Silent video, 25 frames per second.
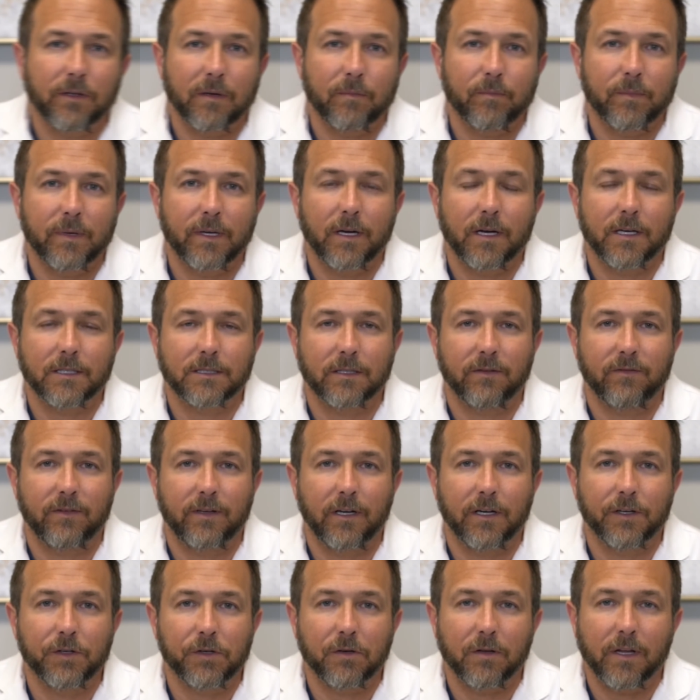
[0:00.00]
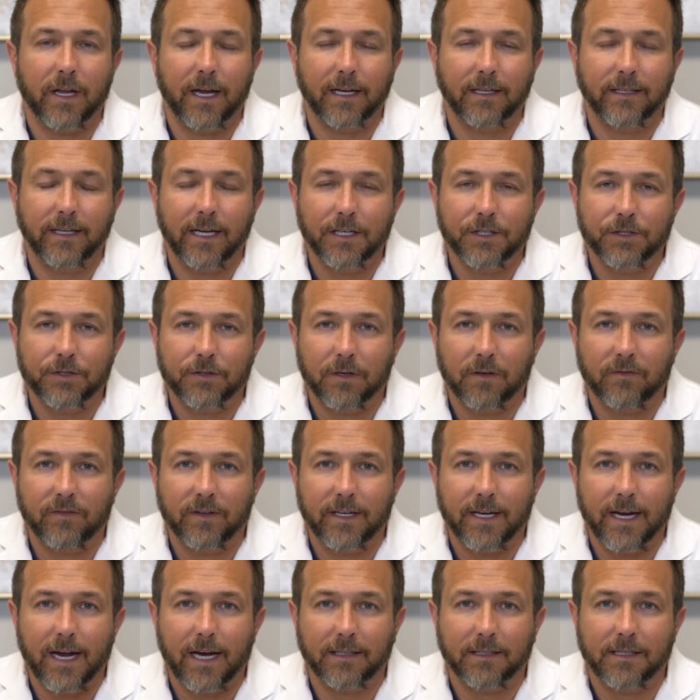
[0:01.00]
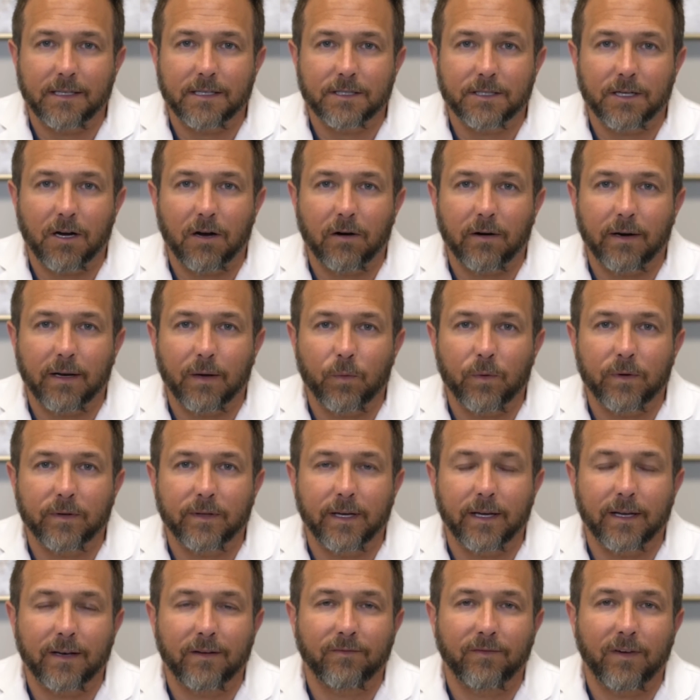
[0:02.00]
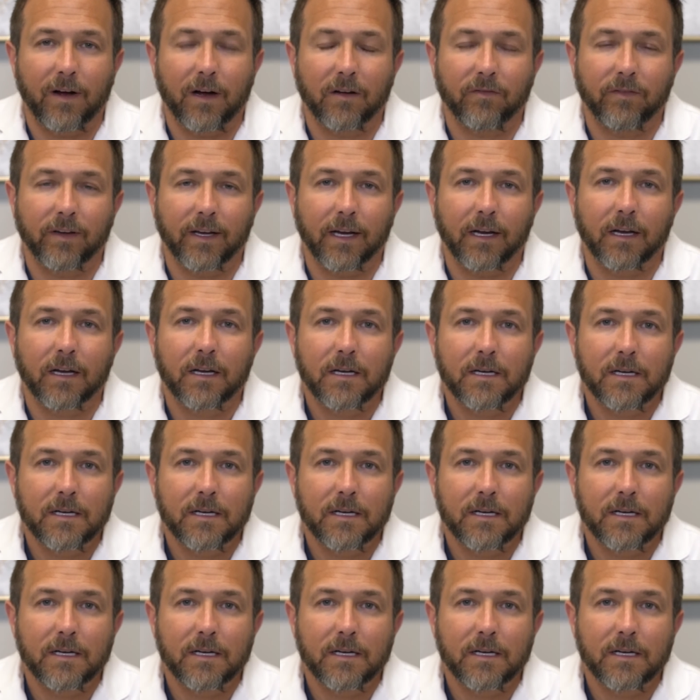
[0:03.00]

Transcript: and because of the underlying nature of the acne scarring, with it involving